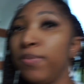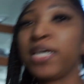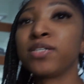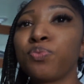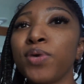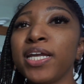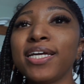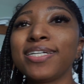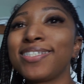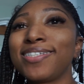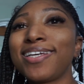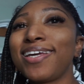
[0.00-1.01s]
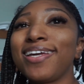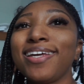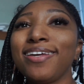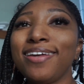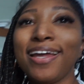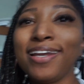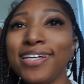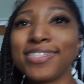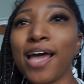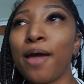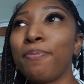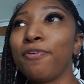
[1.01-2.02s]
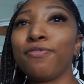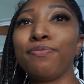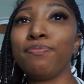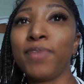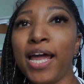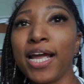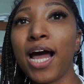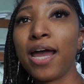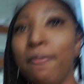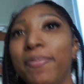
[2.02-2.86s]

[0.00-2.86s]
because we didn't see any type of like kind of